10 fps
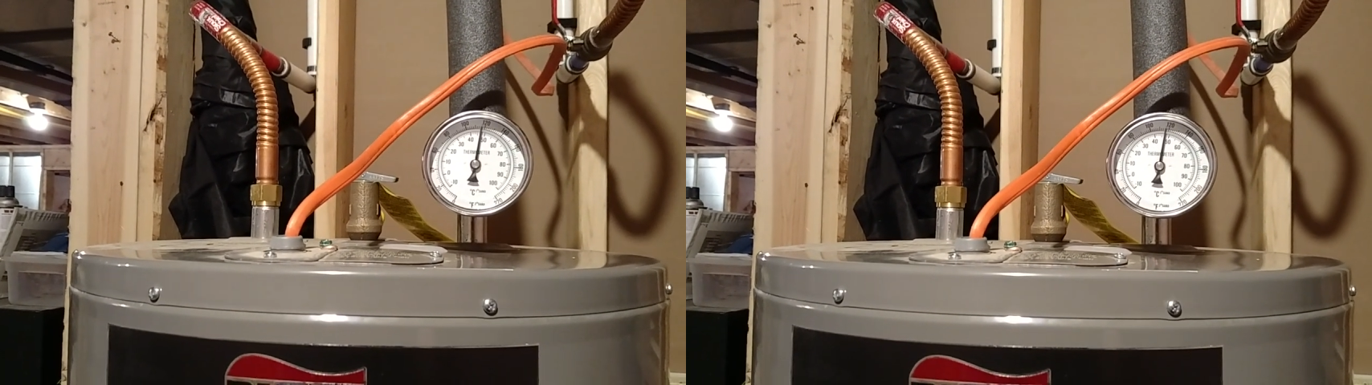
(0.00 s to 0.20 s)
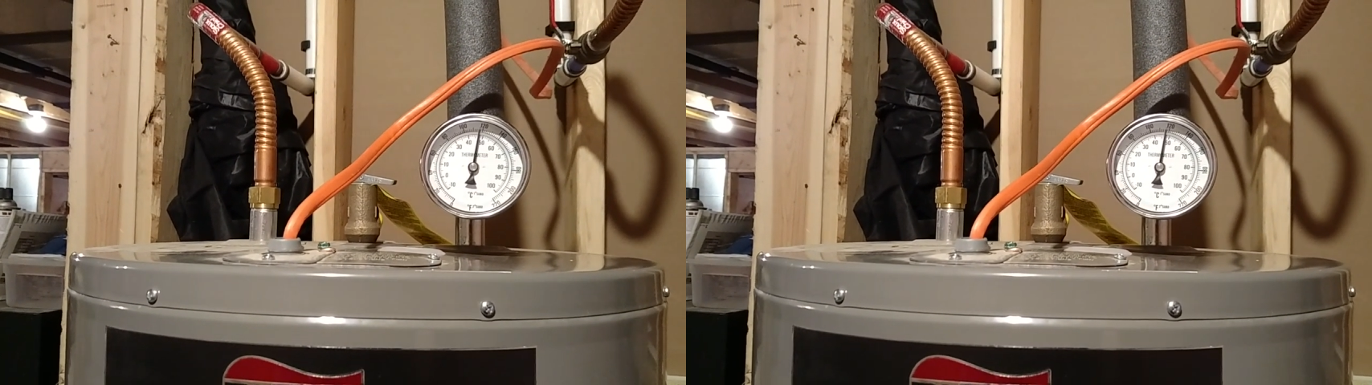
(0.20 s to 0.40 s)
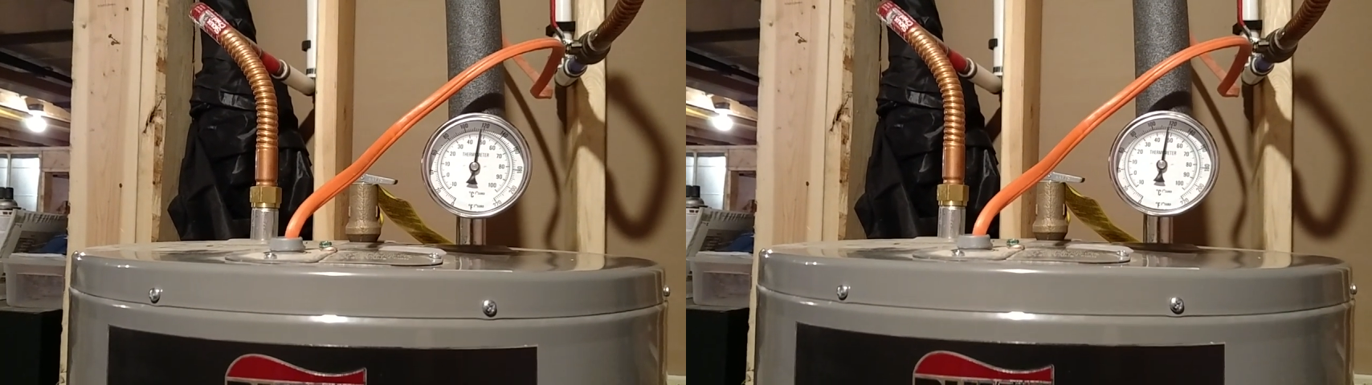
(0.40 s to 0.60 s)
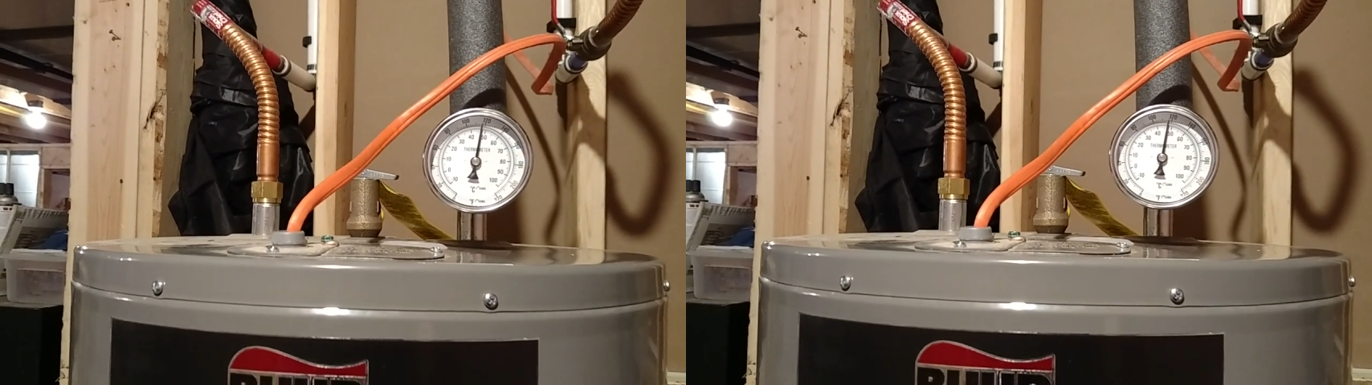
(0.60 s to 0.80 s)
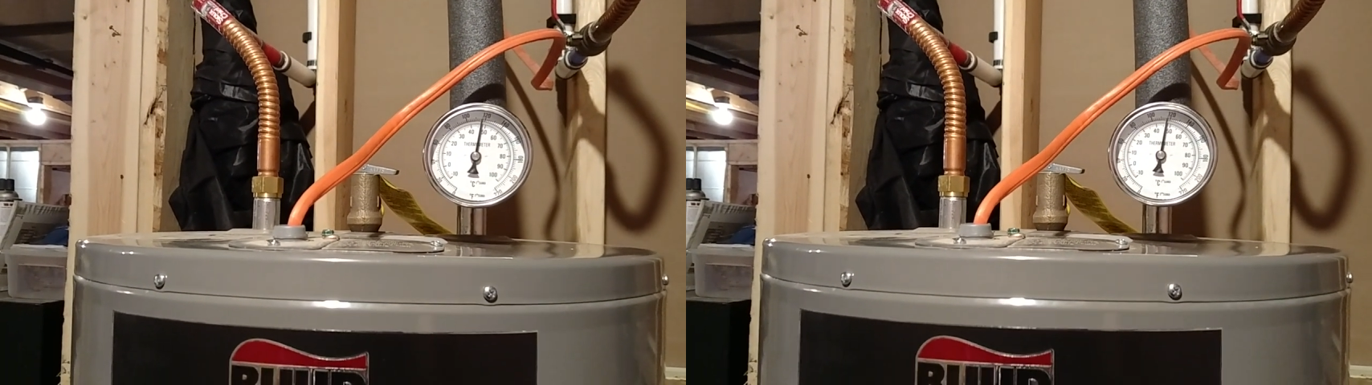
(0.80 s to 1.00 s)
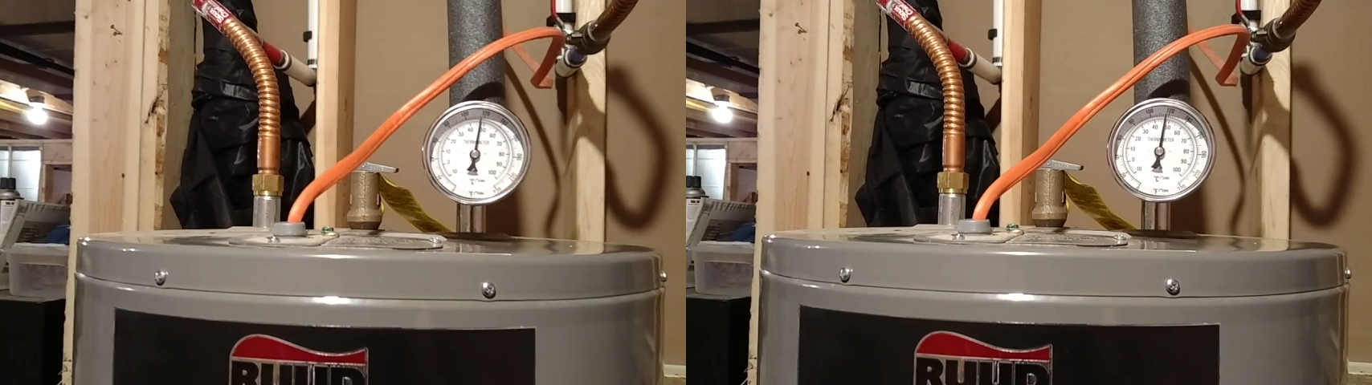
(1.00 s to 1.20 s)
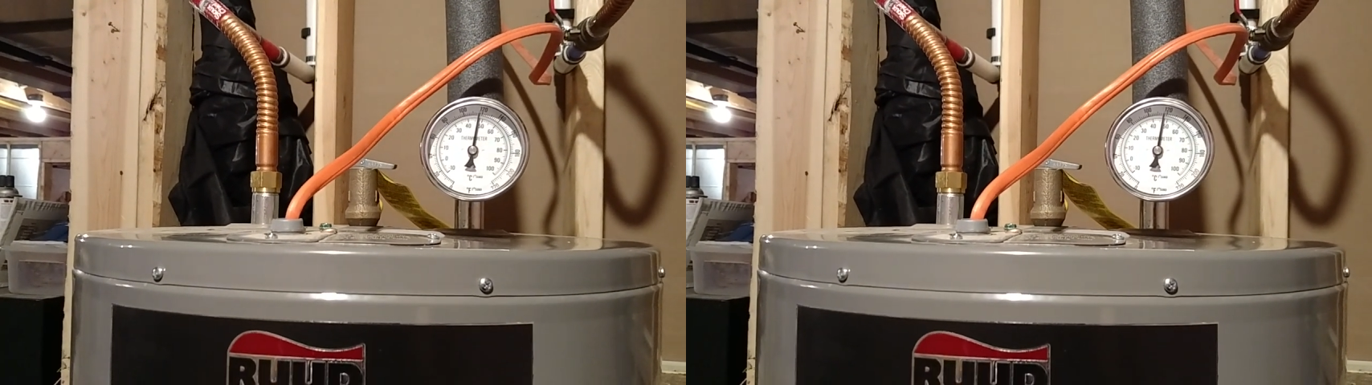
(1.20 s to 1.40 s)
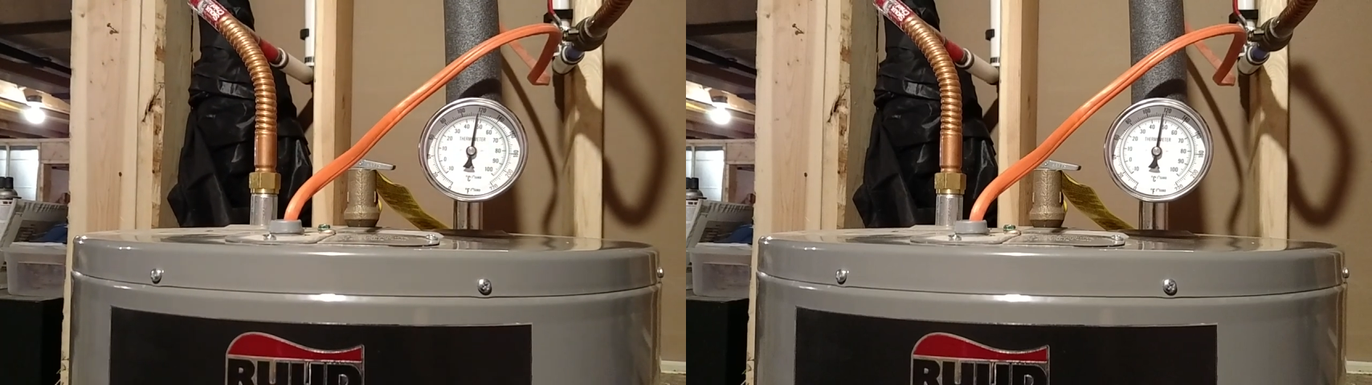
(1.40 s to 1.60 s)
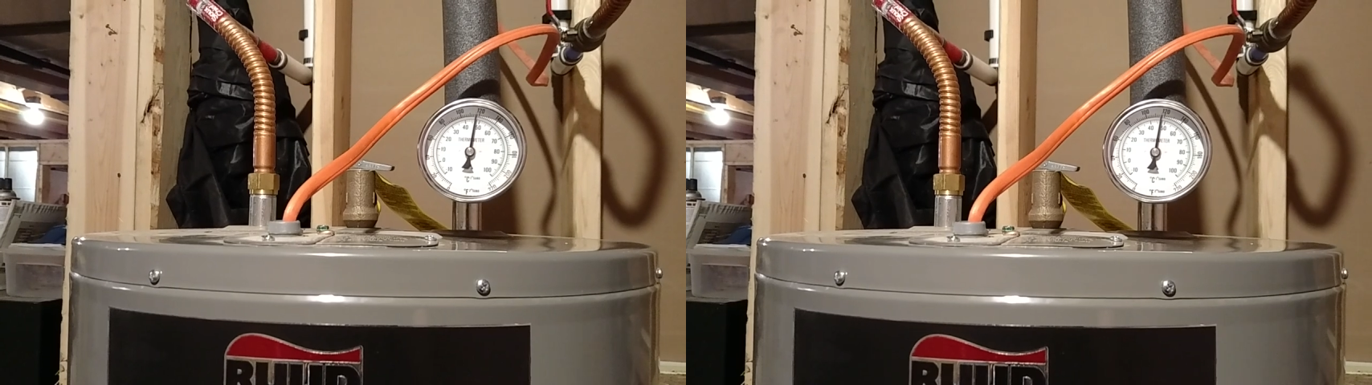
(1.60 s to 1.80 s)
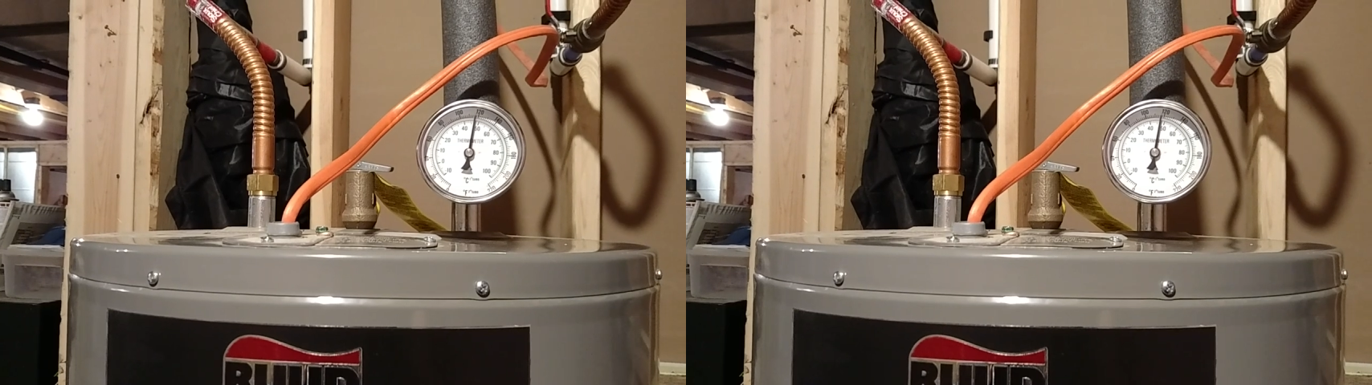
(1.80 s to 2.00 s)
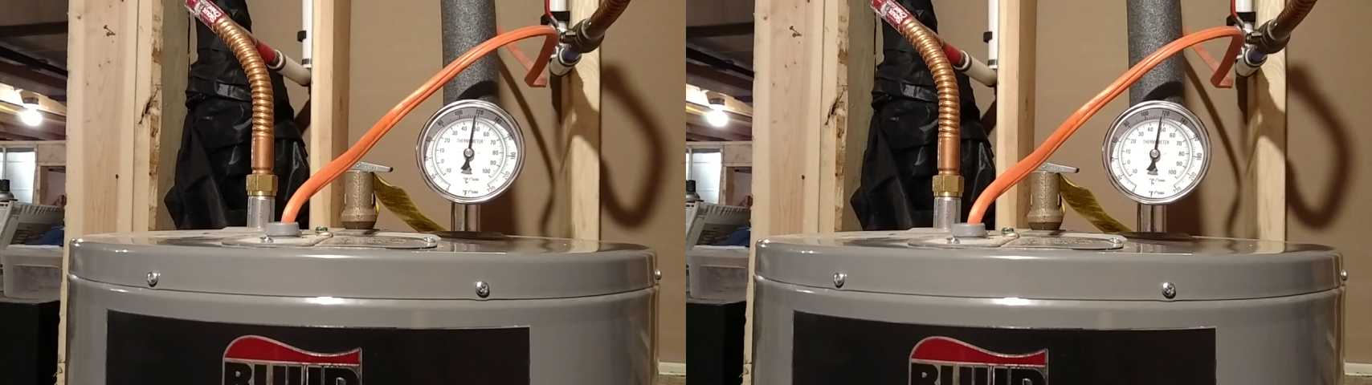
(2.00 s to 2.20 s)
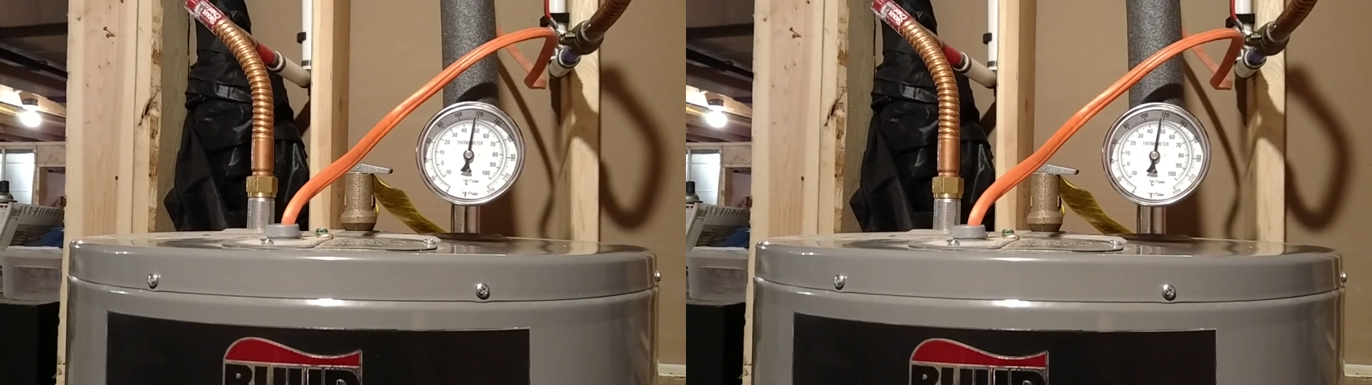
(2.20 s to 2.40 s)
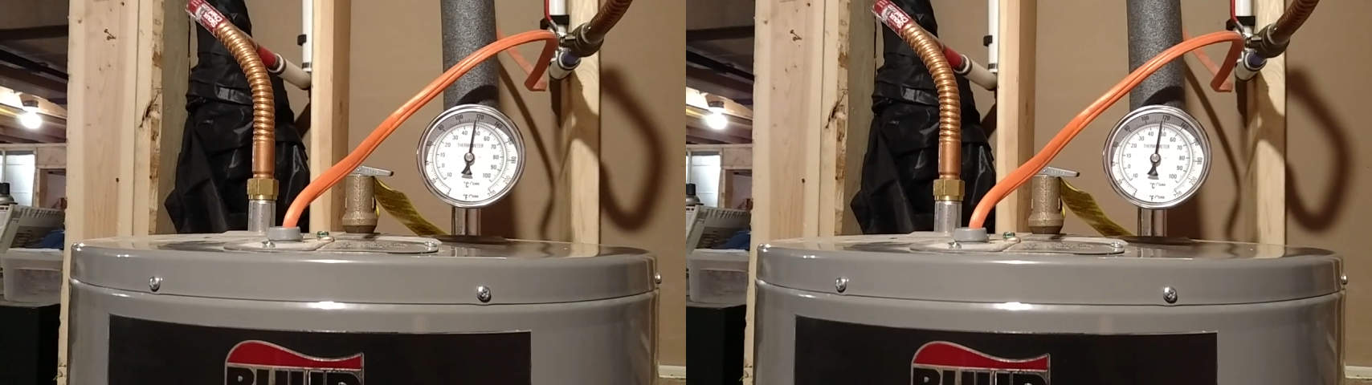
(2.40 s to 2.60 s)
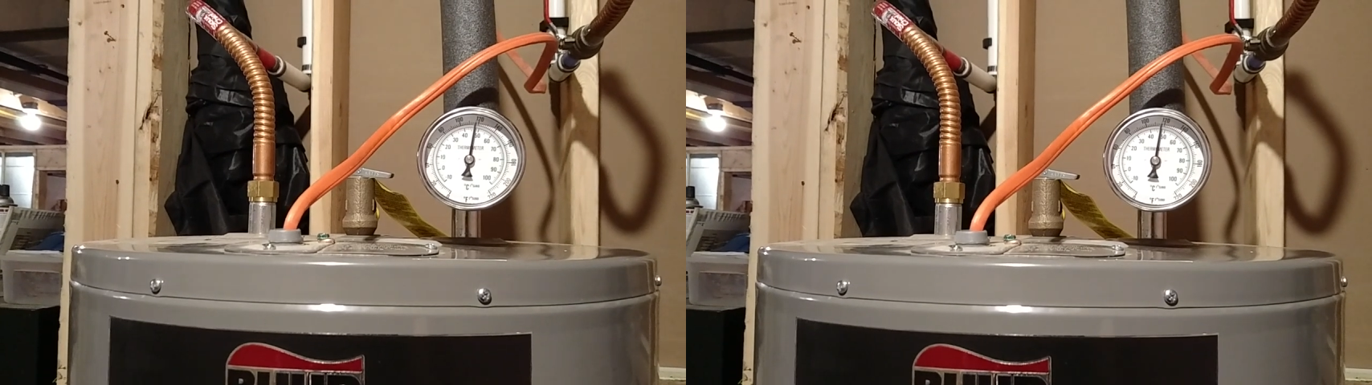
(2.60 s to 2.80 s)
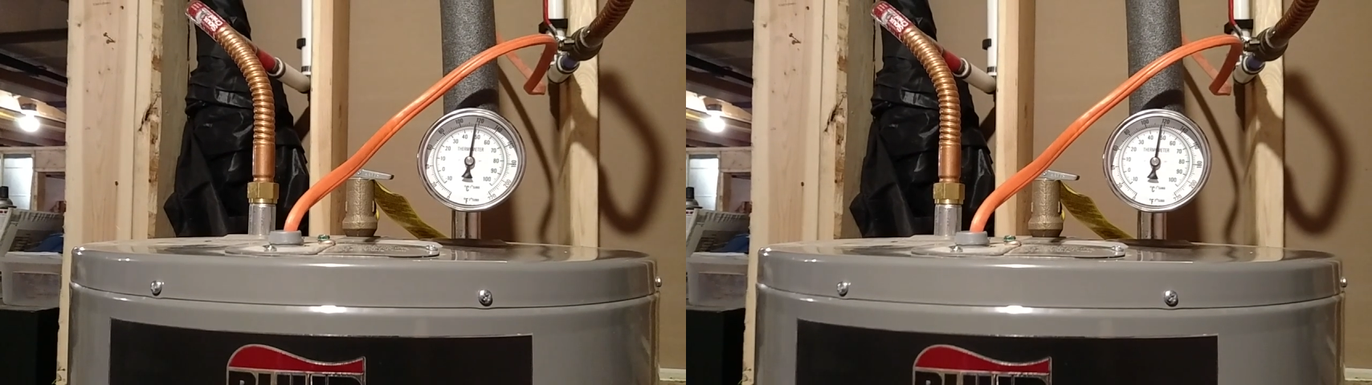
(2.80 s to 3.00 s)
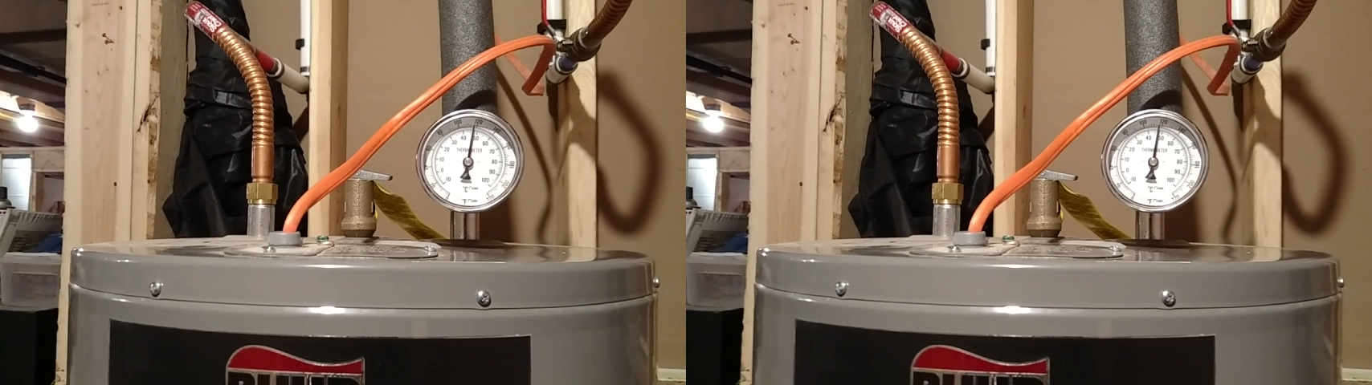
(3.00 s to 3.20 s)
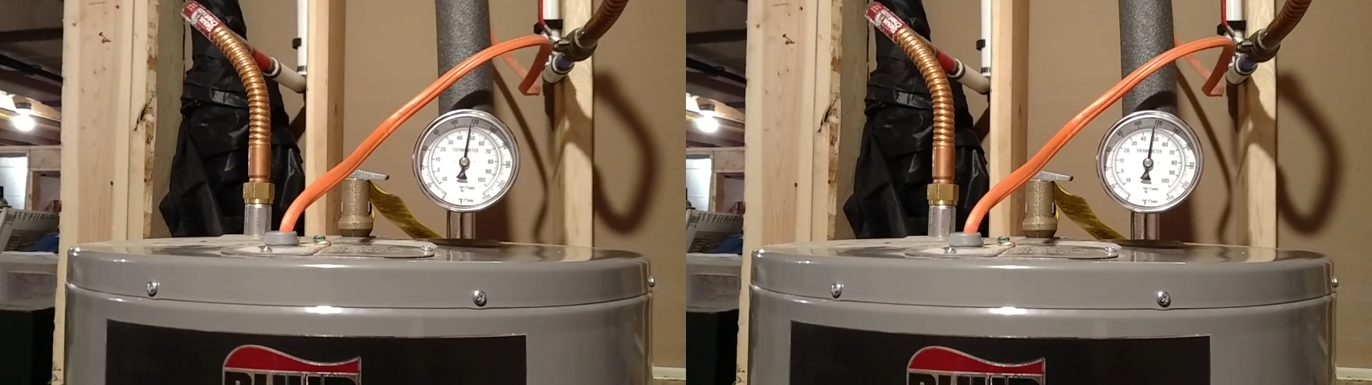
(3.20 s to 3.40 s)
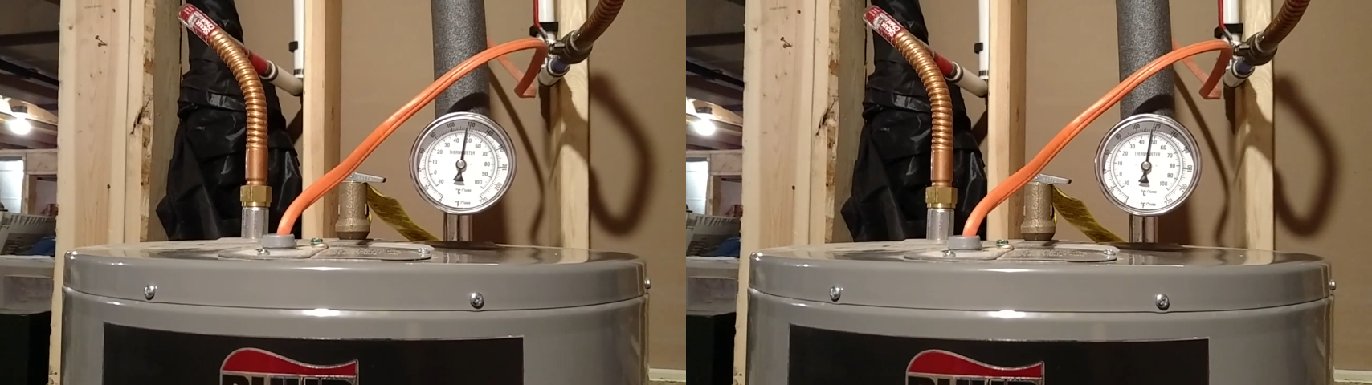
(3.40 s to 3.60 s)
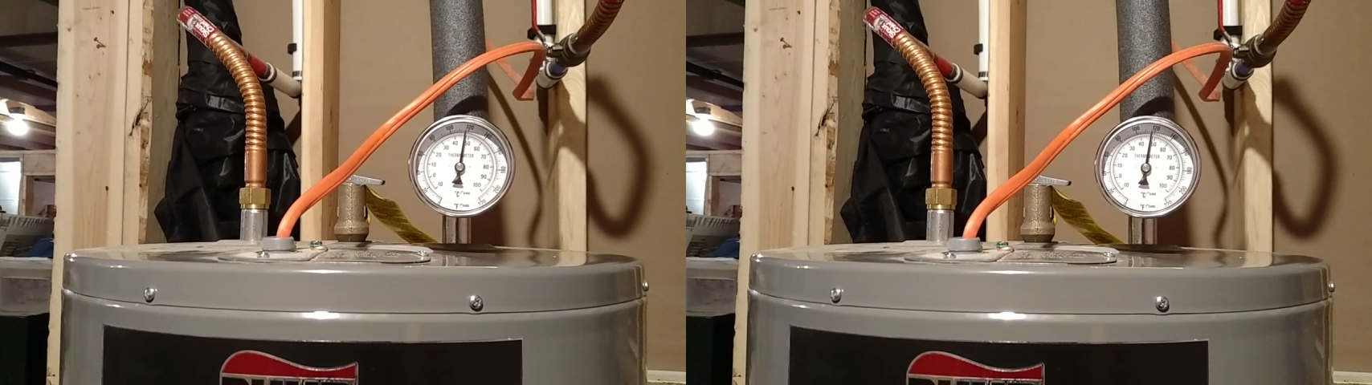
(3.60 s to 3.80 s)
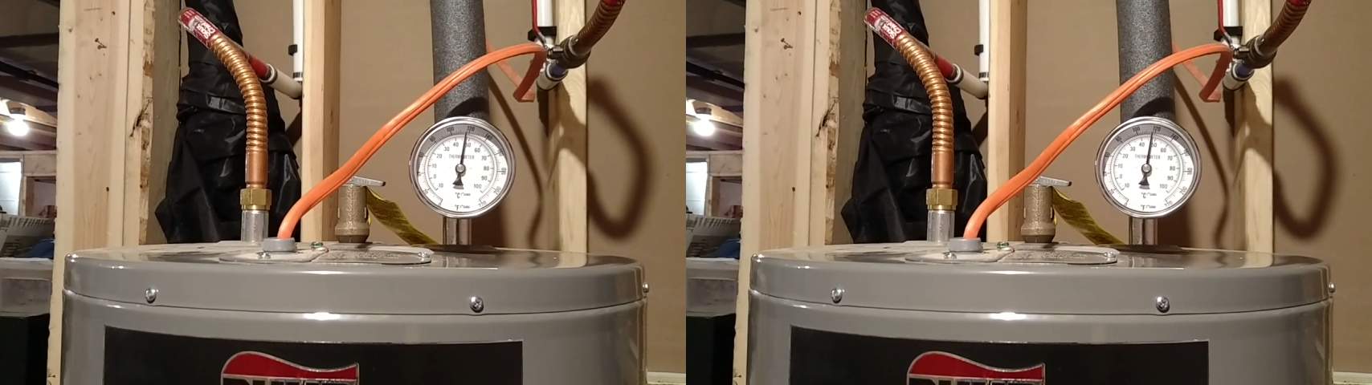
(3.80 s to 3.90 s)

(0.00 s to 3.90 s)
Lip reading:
(no speaker visible)